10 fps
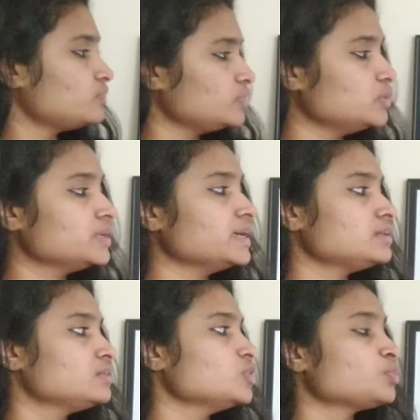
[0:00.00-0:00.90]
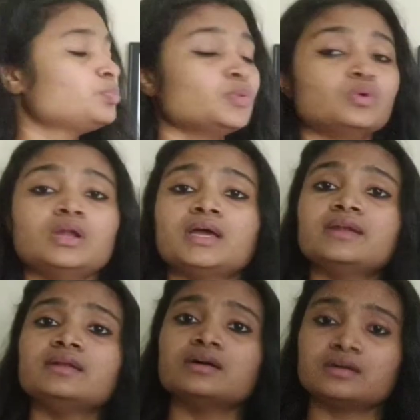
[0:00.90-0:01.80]
you'll get your pole
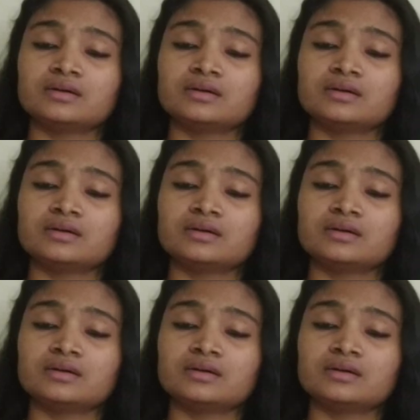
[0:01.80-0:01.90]
and